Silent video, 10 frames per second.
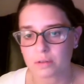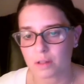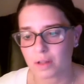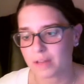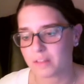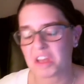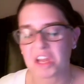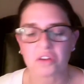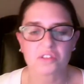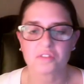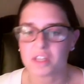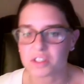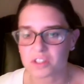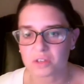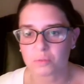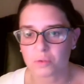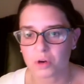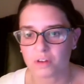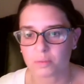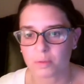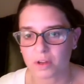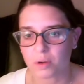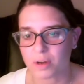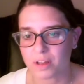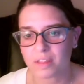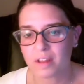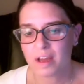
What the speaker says: like the anal sphincter we're all familiar with.